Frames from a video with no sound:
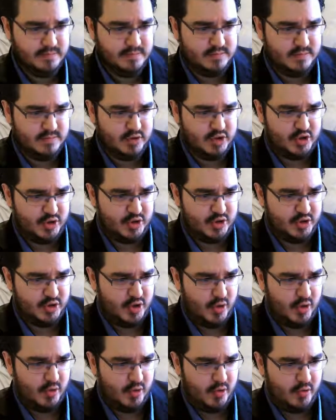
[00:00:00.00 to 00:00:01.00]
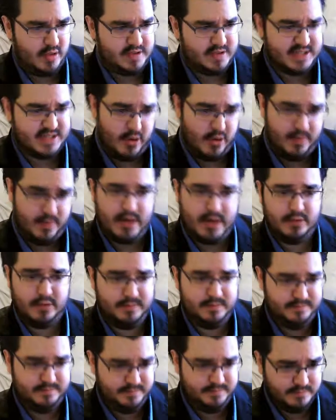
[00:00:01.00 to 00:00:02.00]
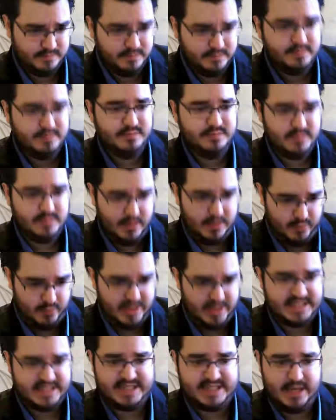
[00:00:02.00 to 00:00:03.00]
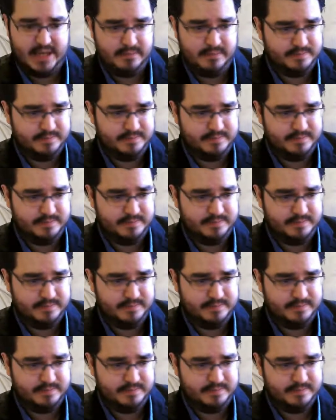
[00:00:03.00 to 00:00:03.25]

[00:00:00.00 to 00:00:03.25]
You should know cerebellum, the brainstem,